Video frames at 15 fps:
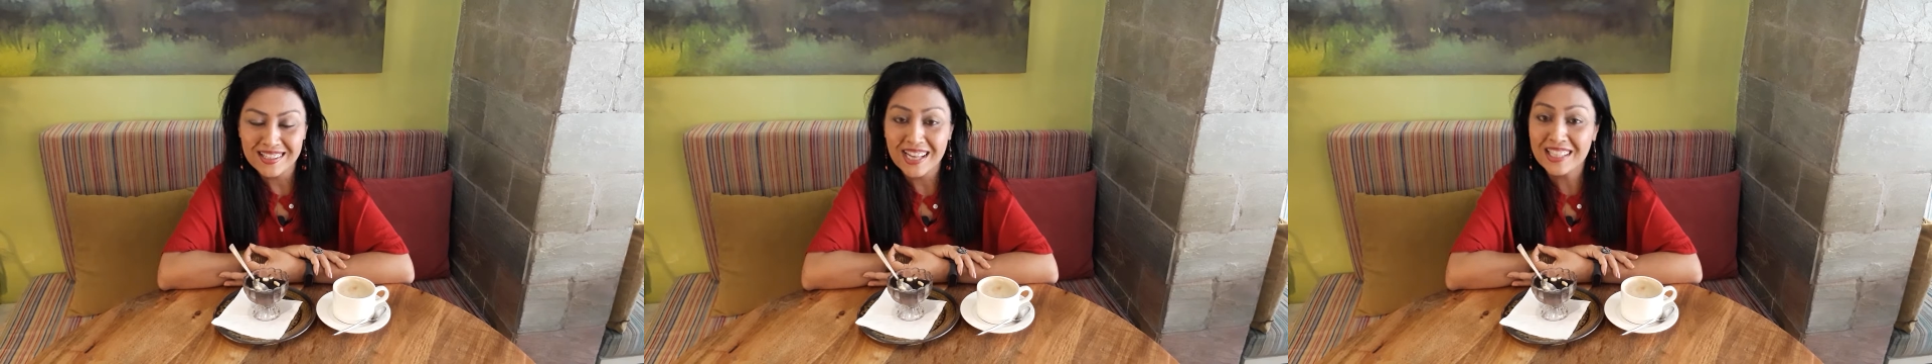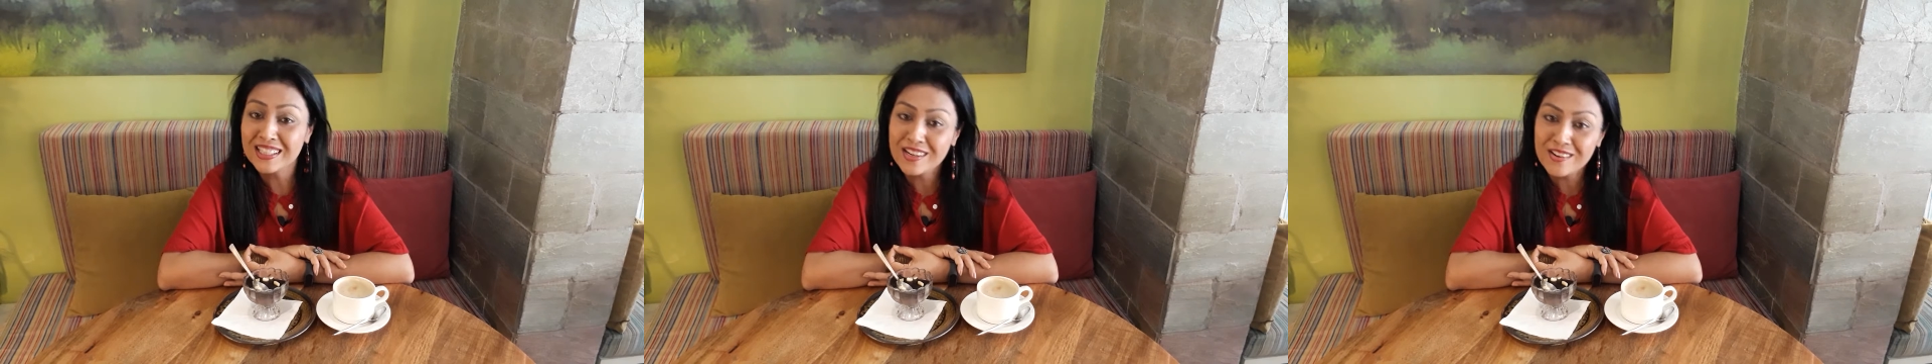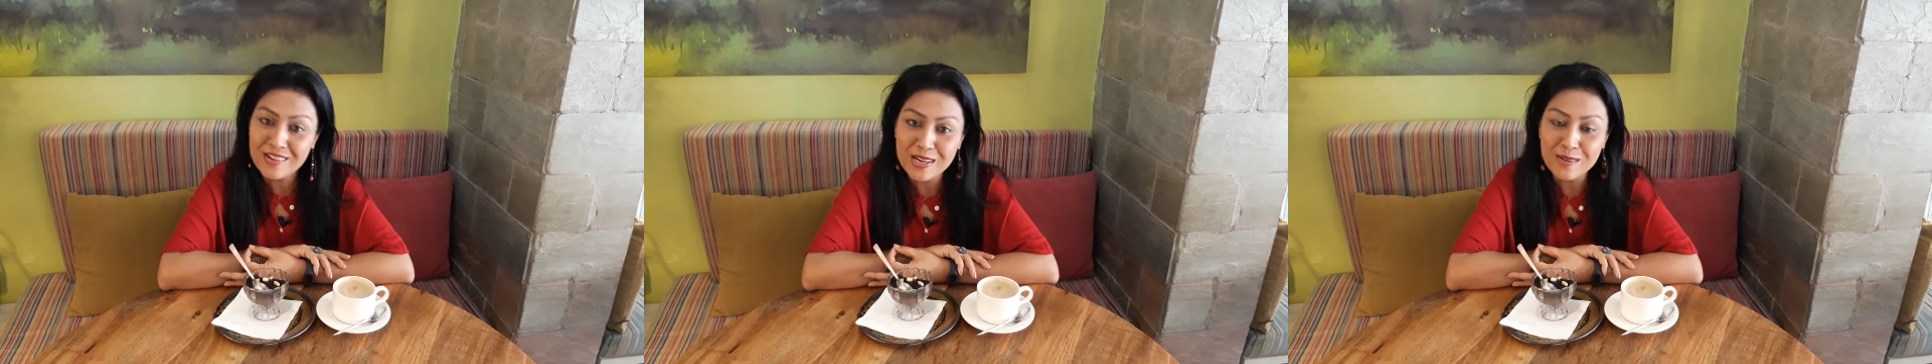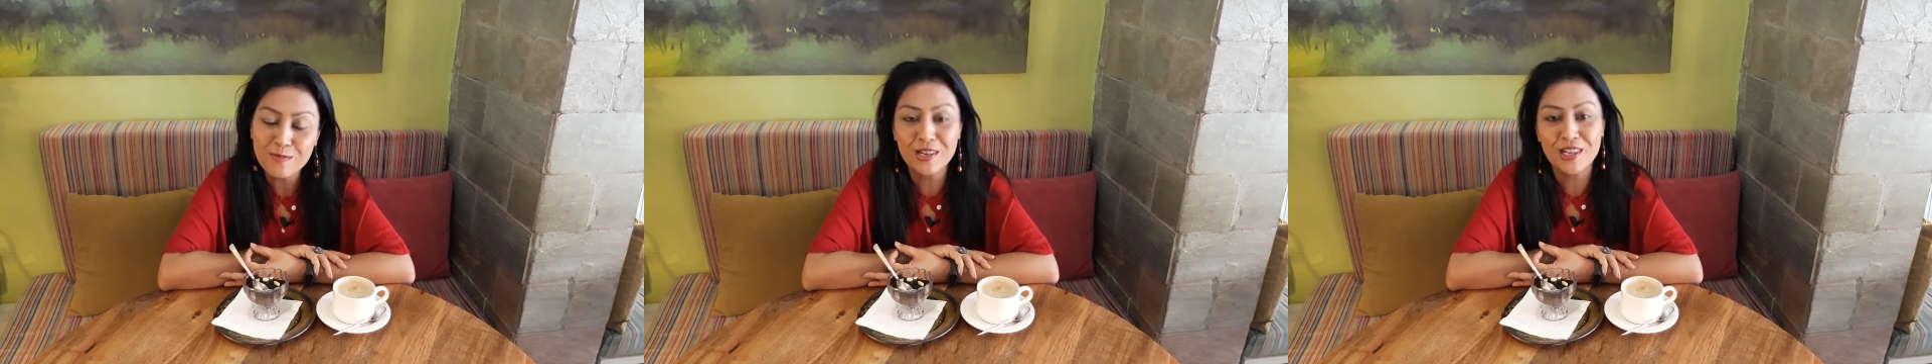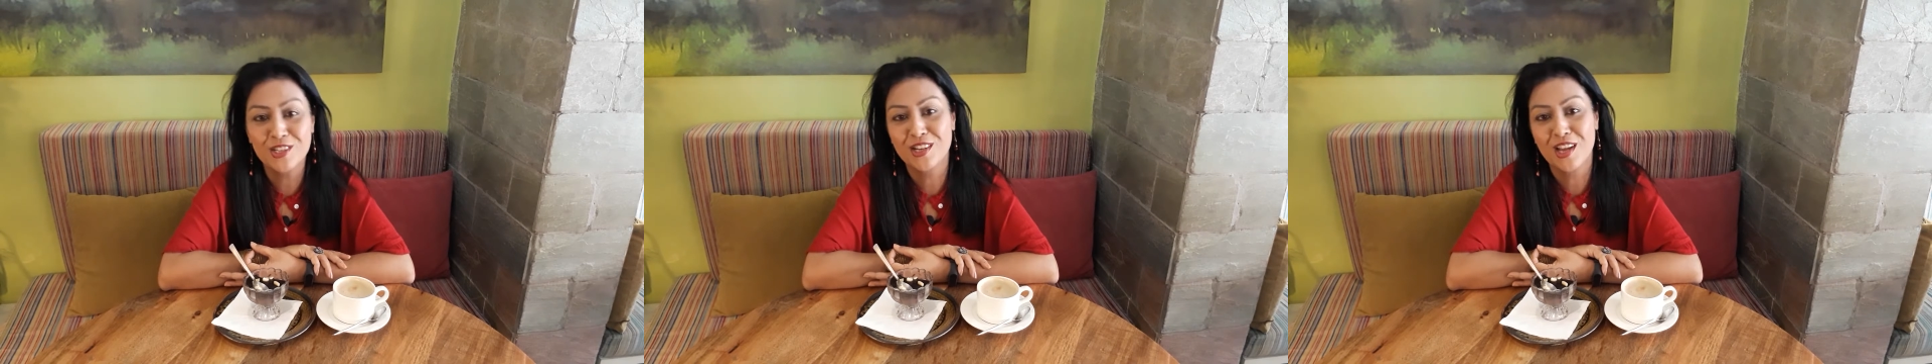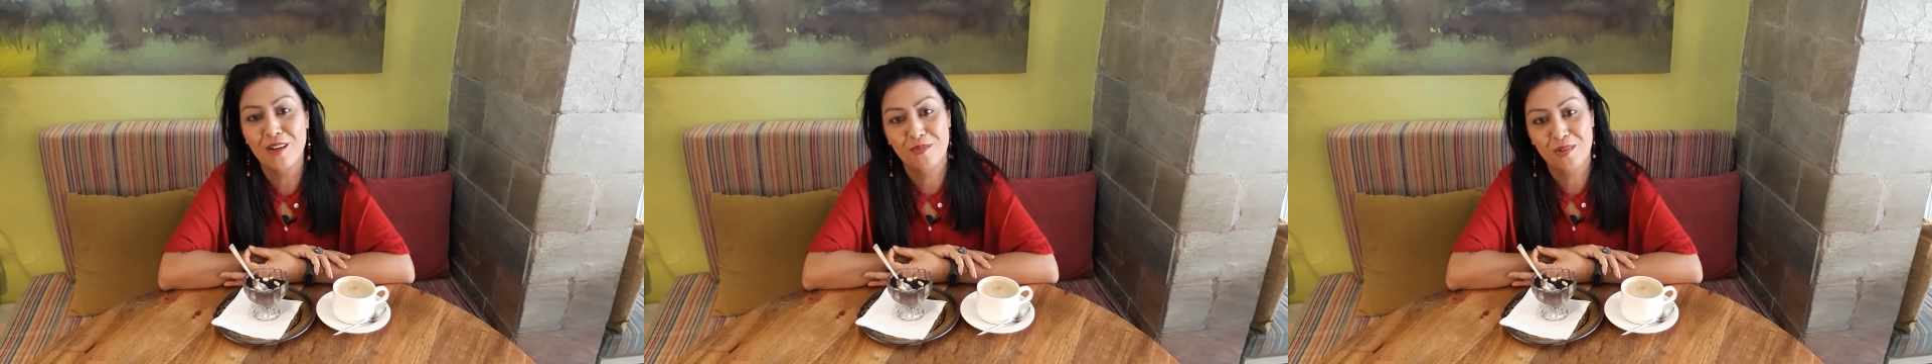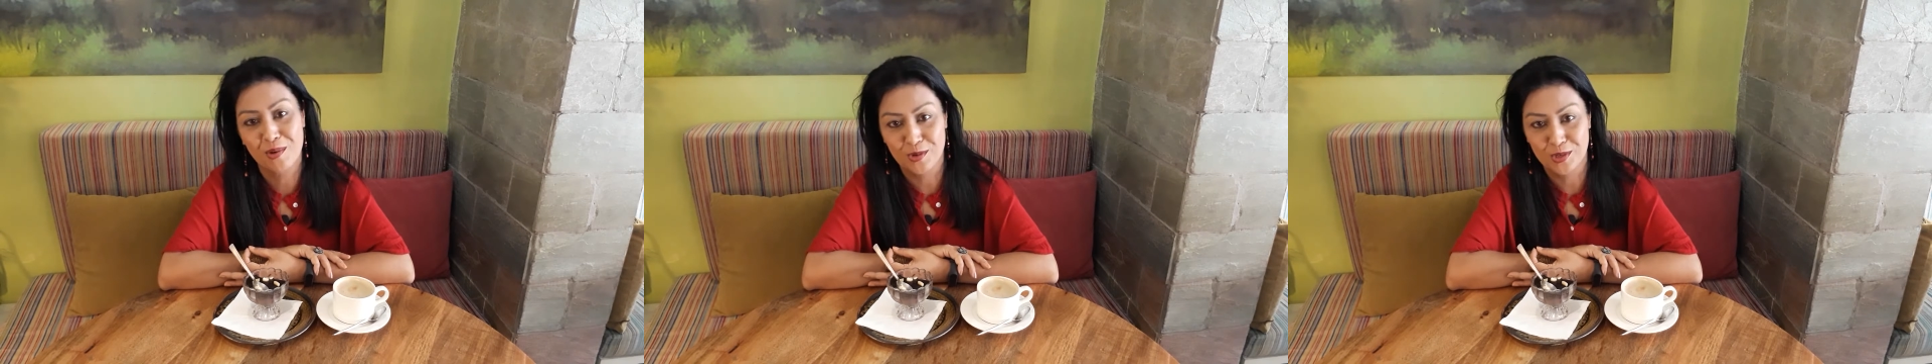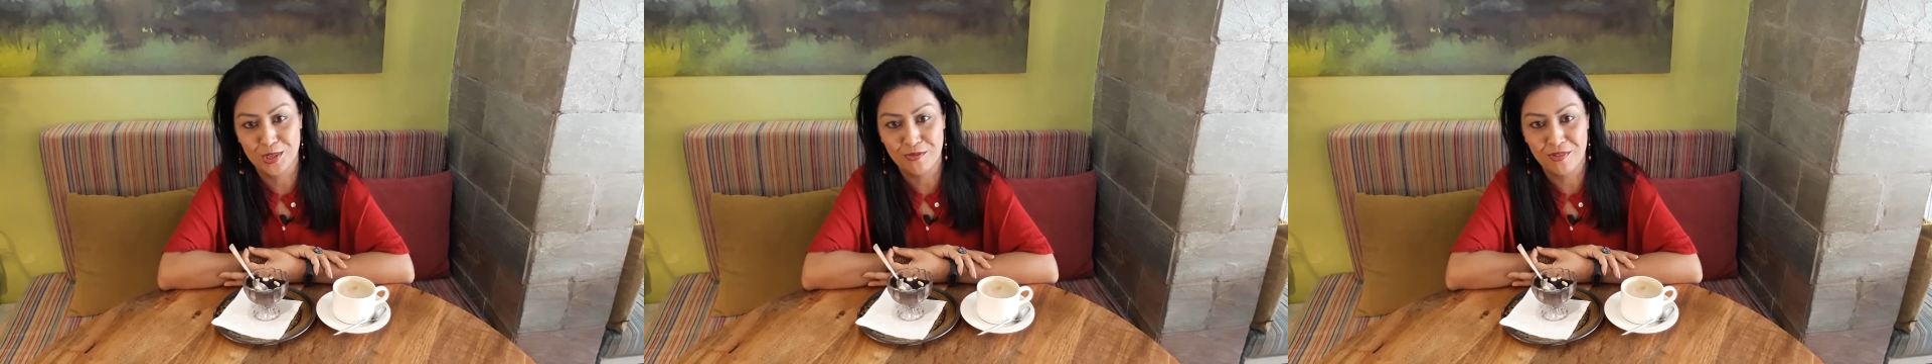at the Green Village Cafe
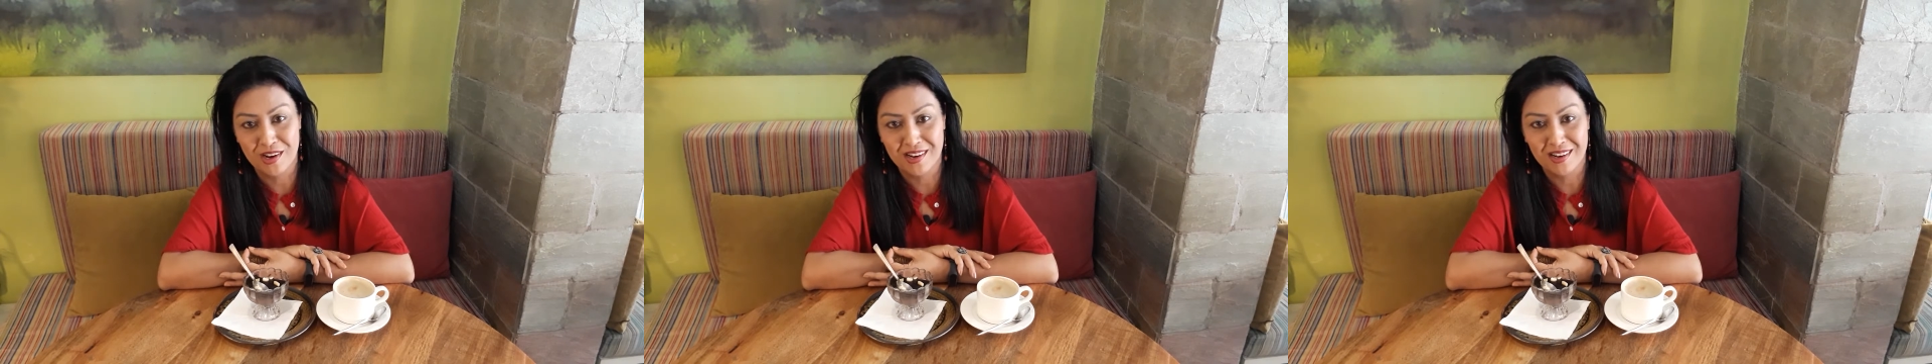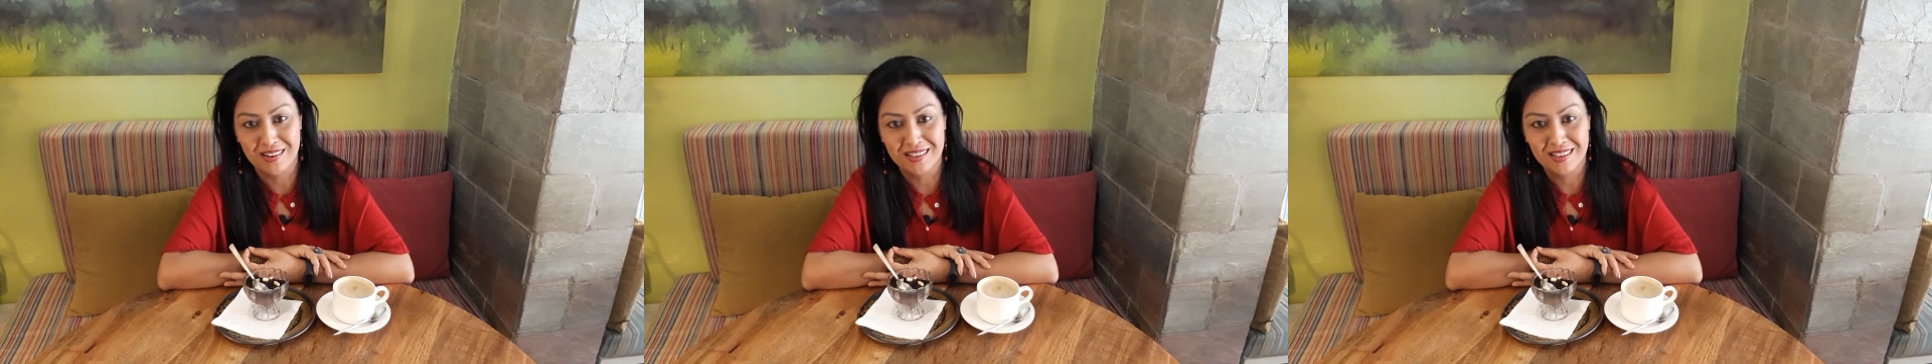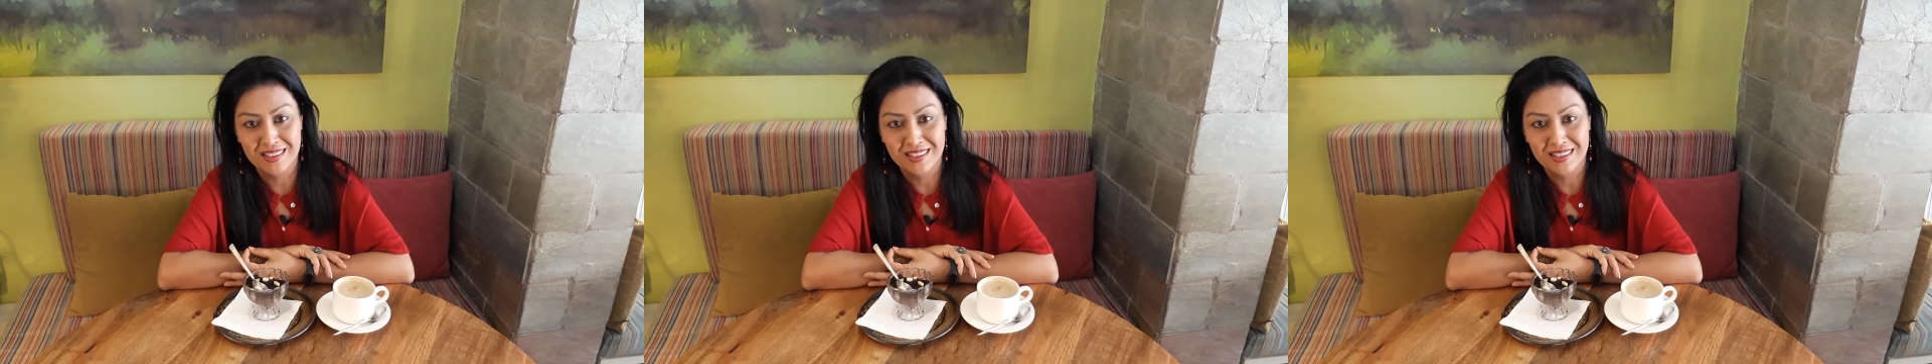Oshiwara.